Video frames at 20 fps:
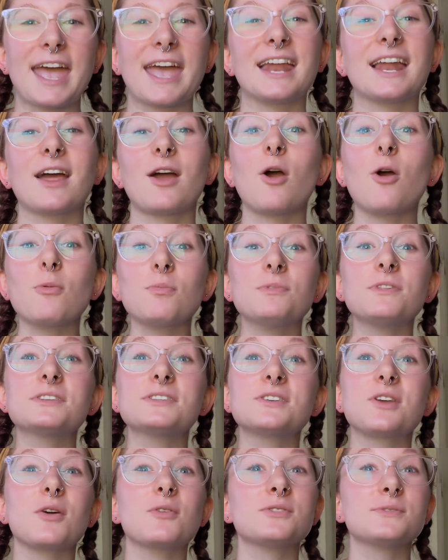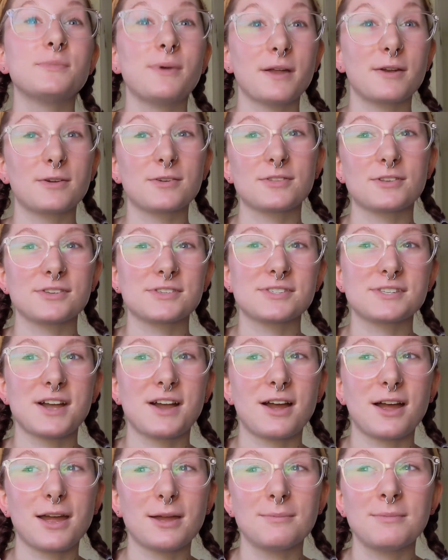and I hope this goes better this
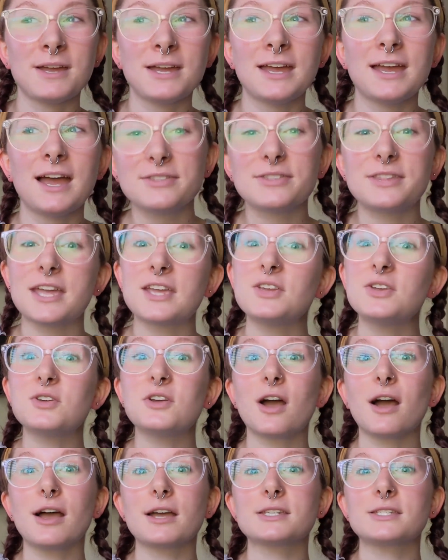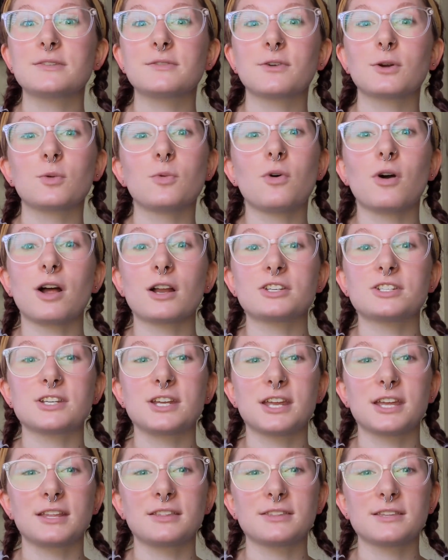time. Thank you guys for
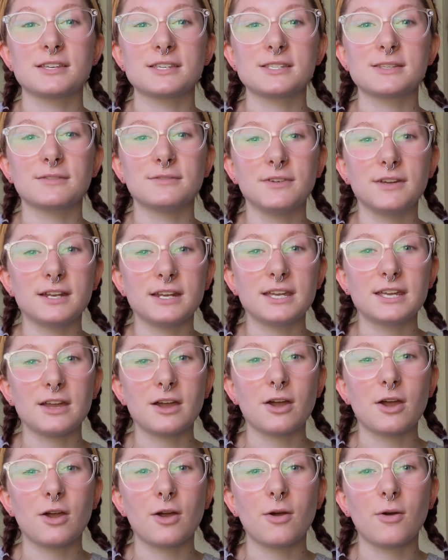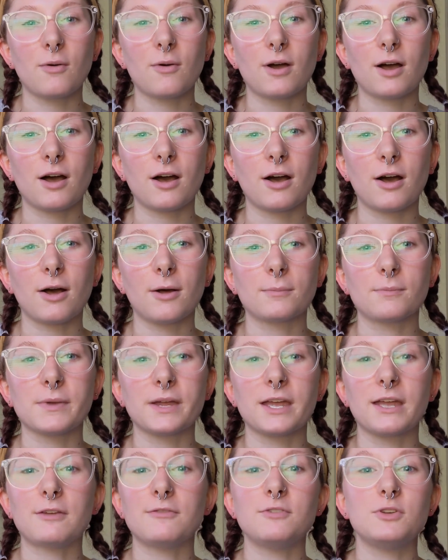watching this video.
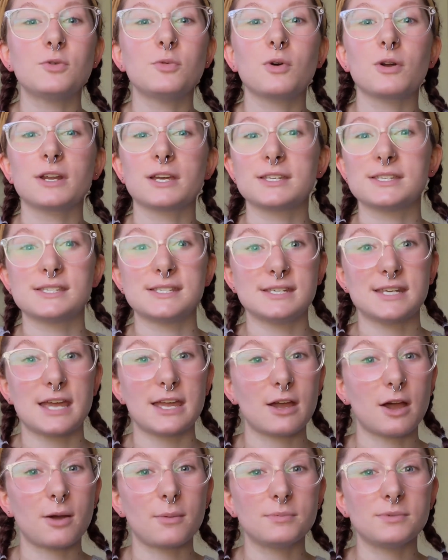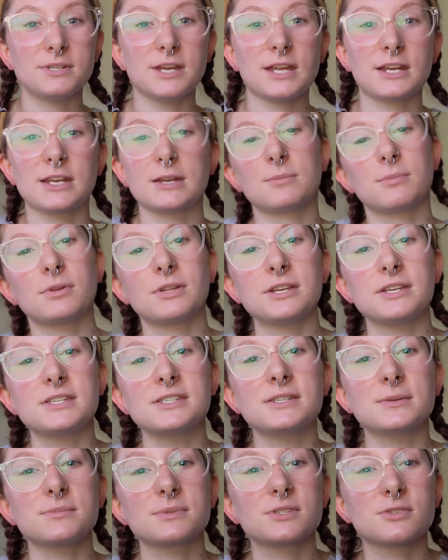If you want to stay updated, please
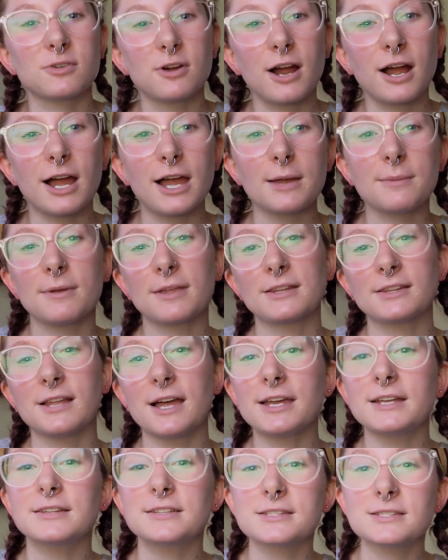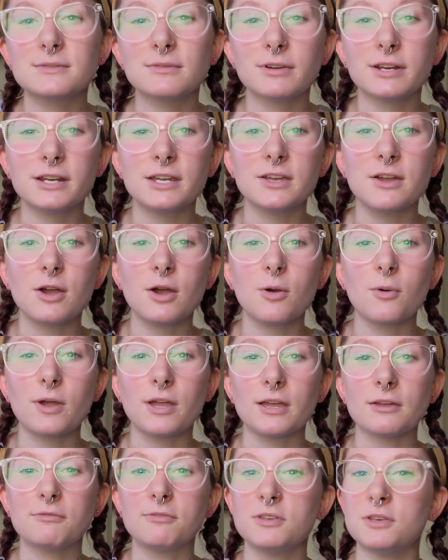subscribe and like this video
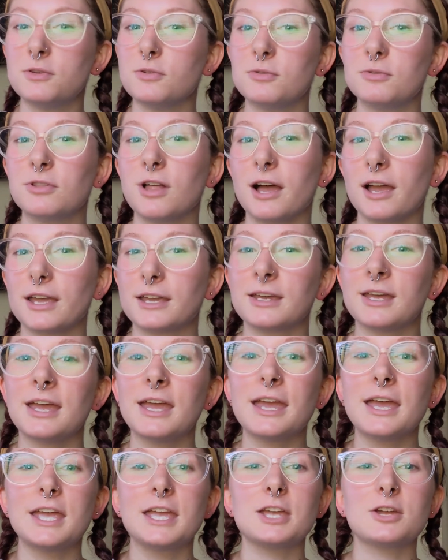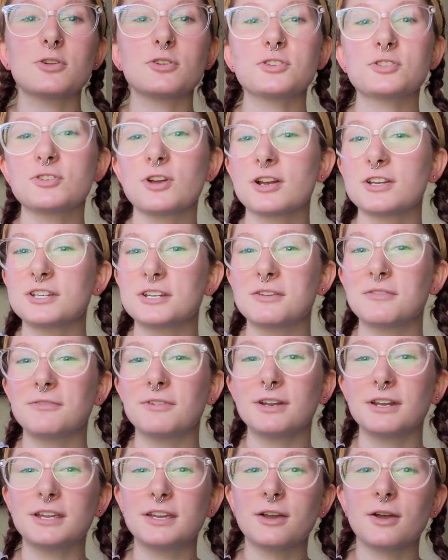if you like ear stretching
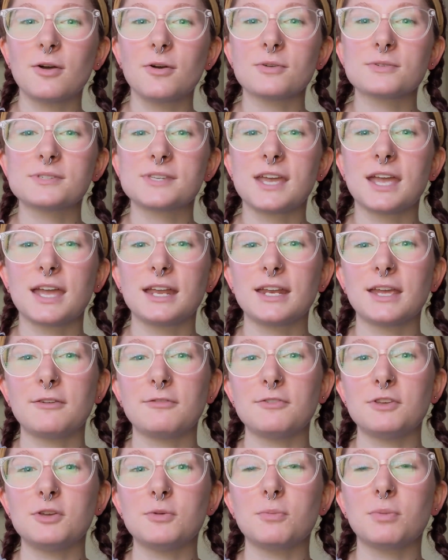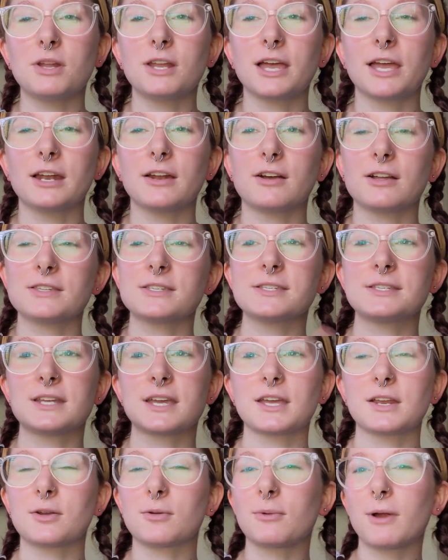videos and if you plan on
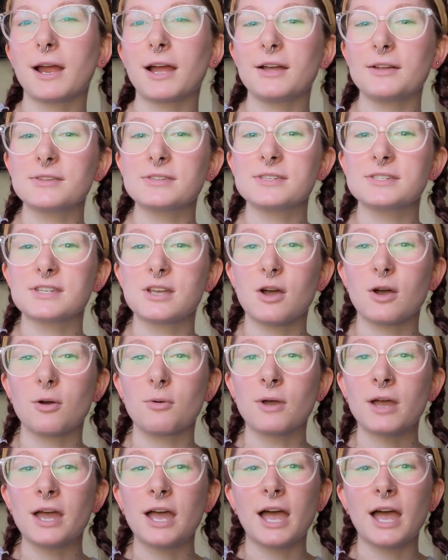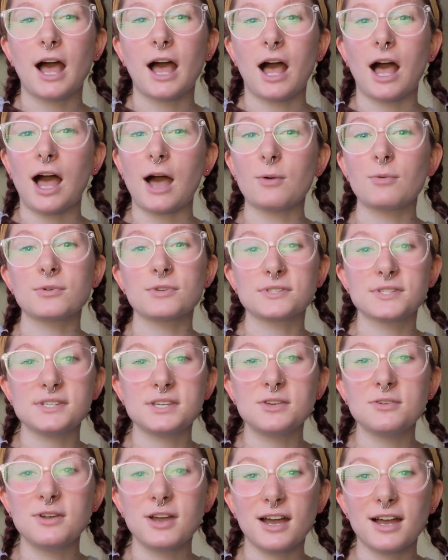sticking around. So I will
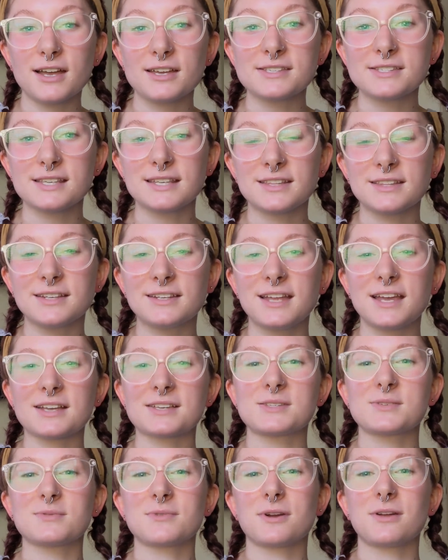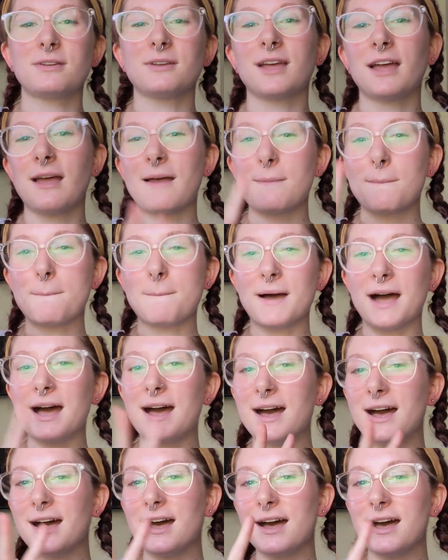see you guys in the next one.
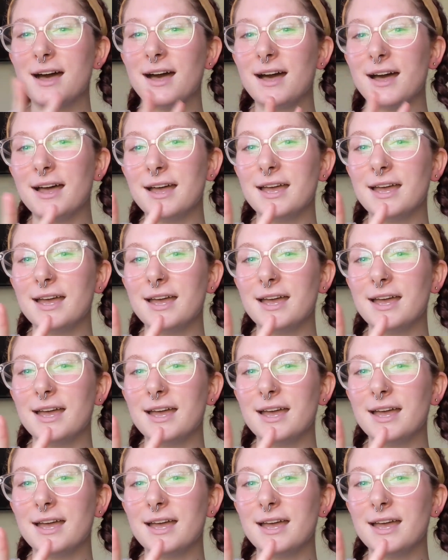Bye!